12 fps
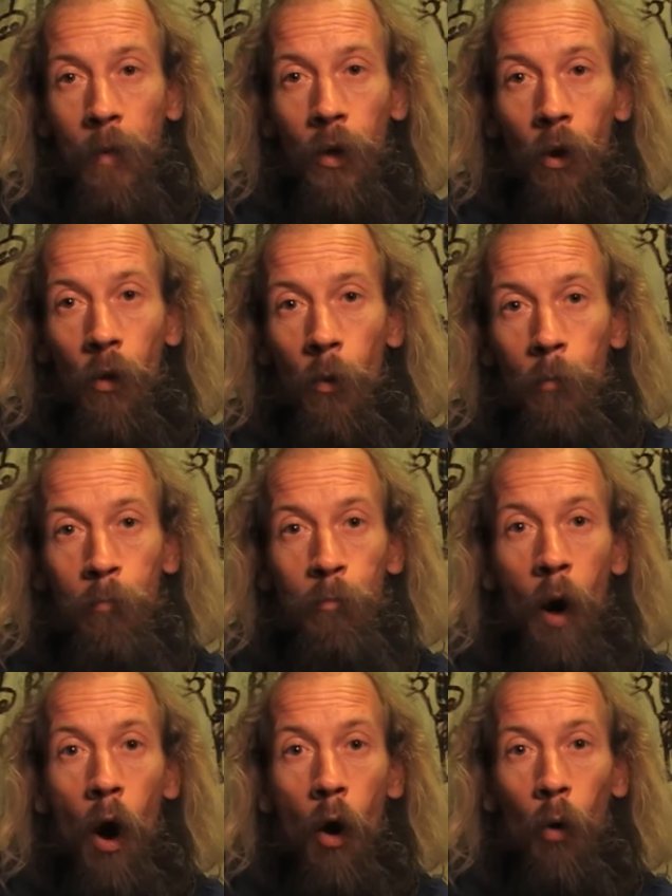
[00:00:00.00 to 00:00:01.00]
you got the
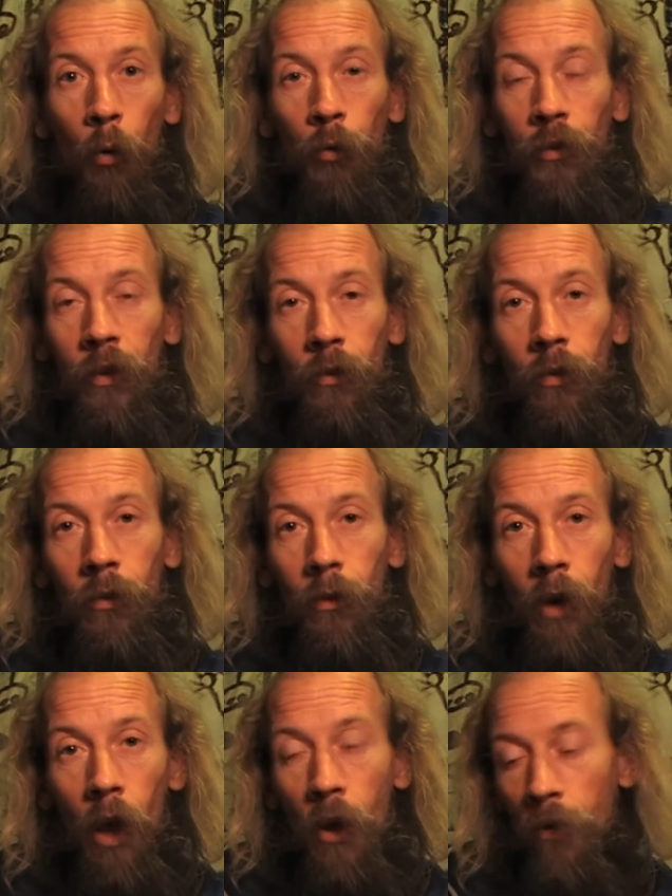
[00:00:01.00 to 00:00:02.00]
bowls. It's
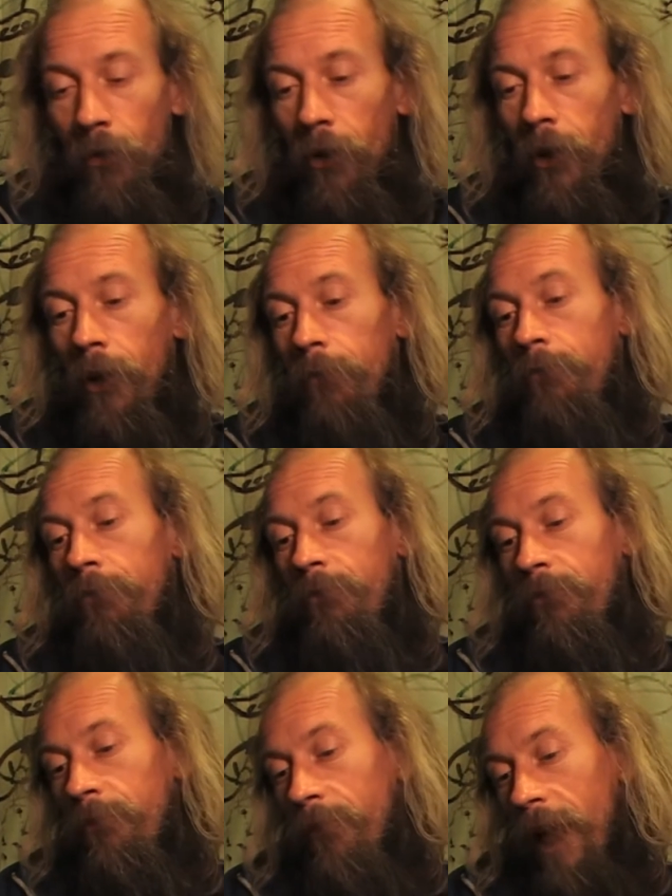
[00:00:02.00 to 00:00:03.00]
all over
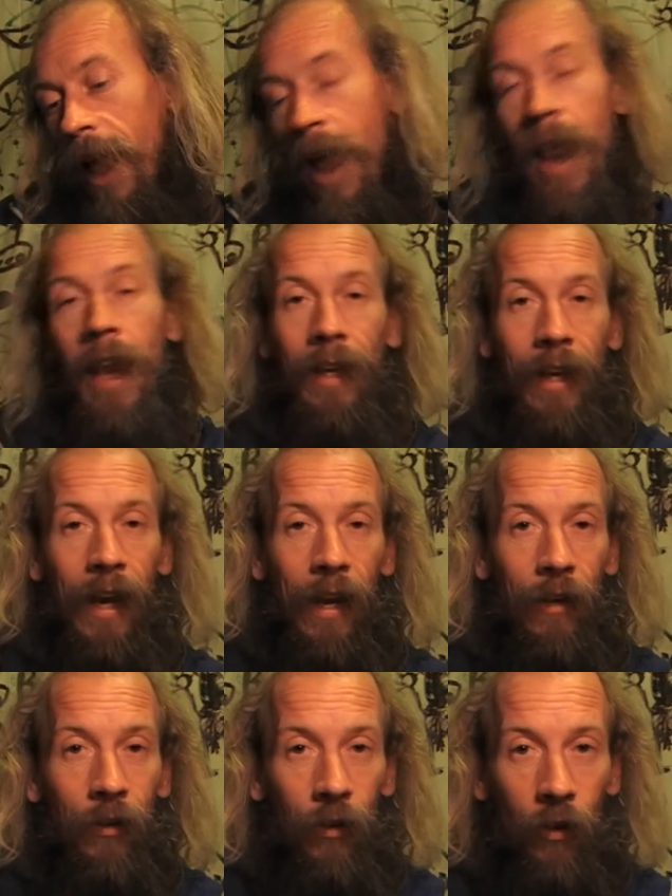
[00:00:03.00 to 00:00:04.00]
hell
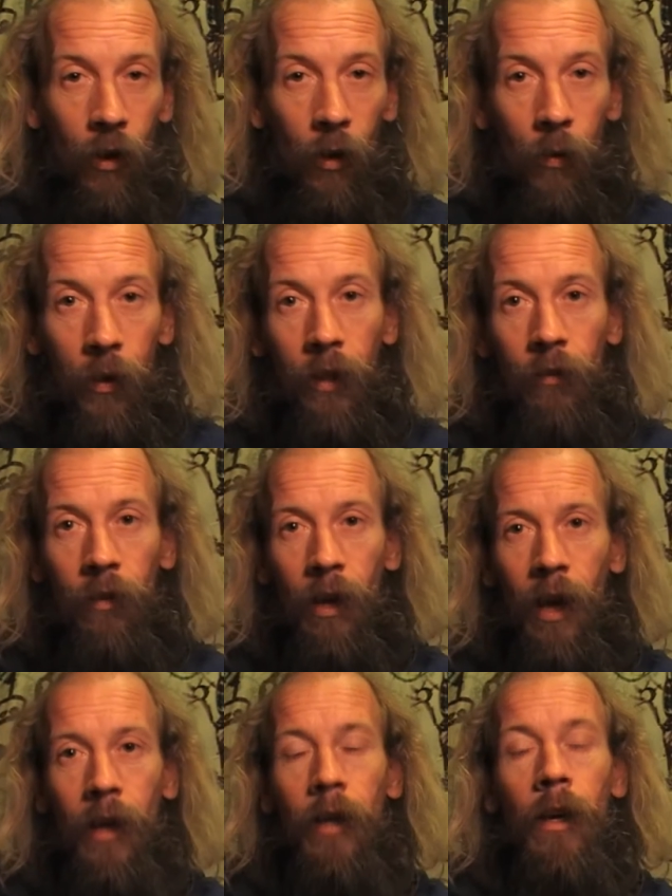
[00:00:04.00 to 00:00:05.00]
again, you know? And it's
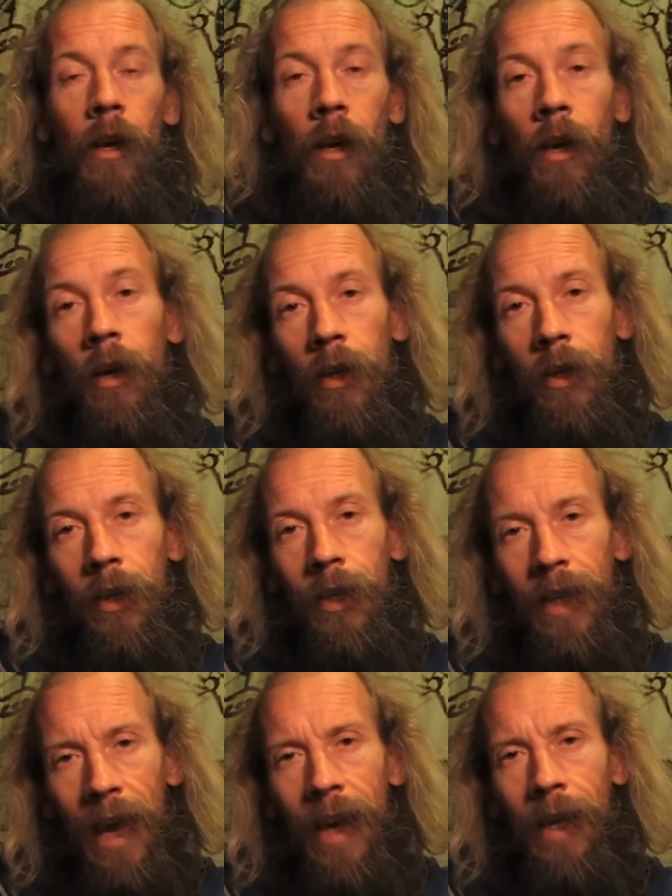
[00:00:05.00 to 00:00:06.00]
like,
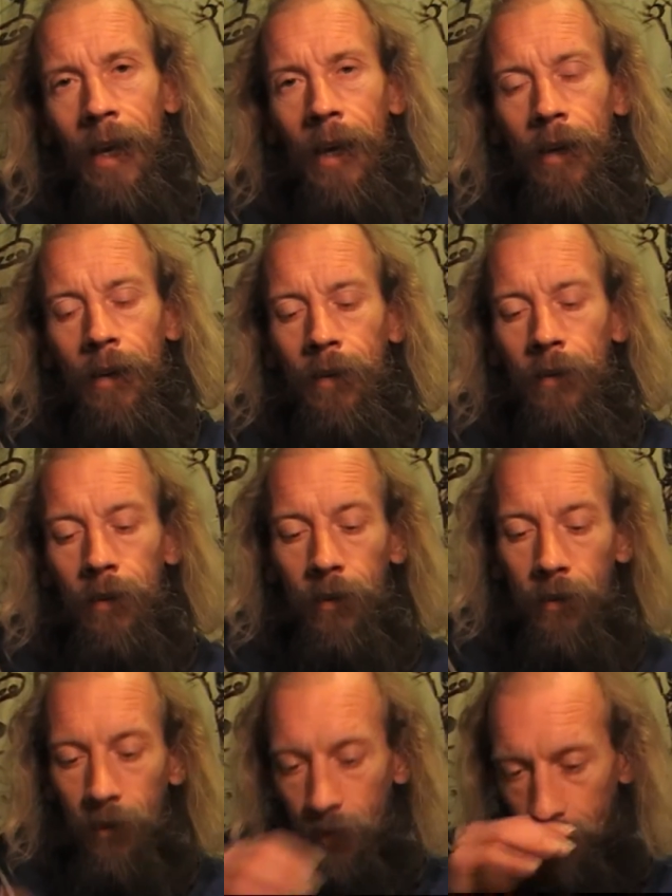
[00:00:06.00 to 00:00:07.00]
get it.
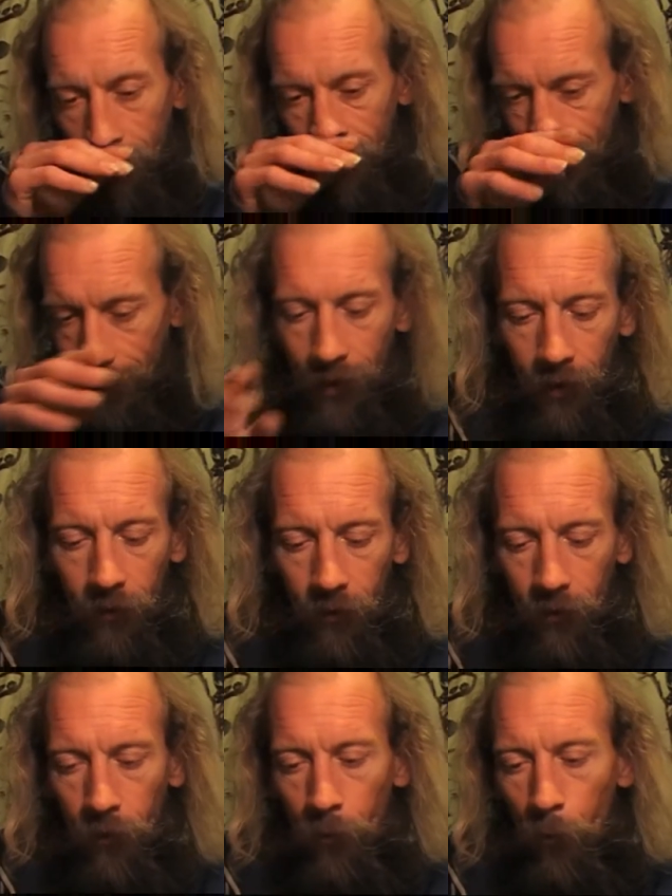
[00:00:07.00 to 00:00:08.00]
And
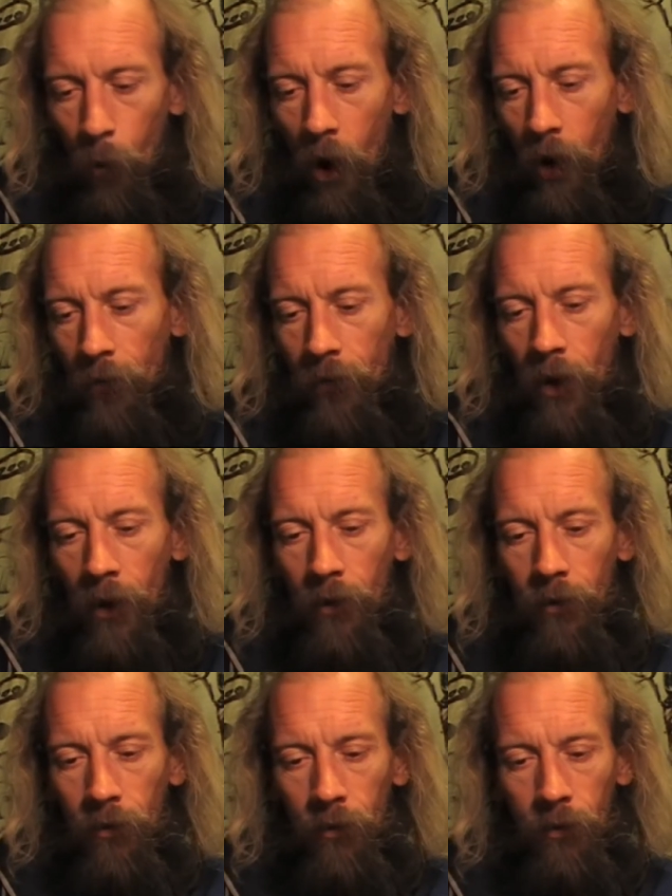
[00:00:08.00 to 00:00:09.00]
this, what I've
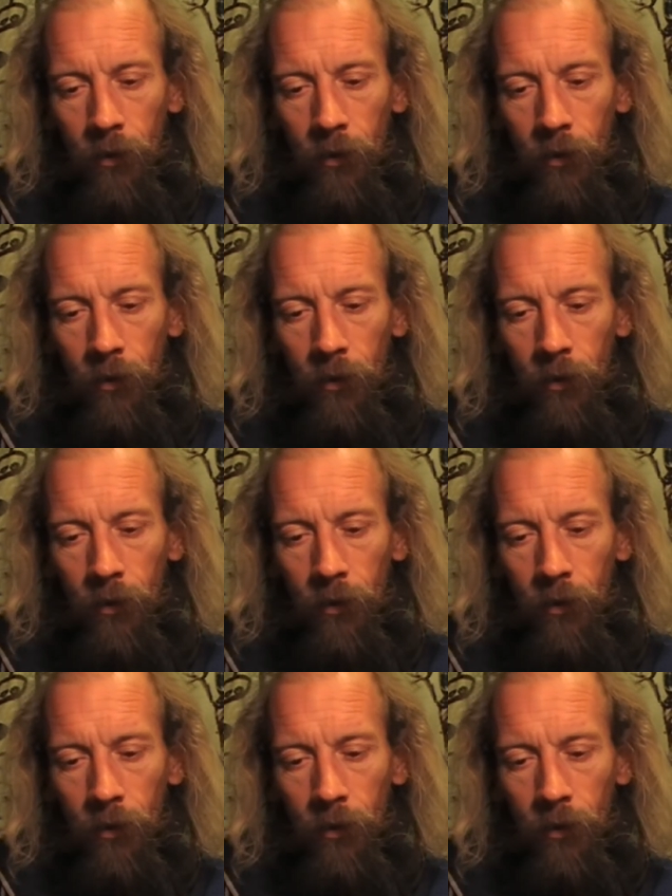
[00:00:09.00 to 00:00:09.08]
done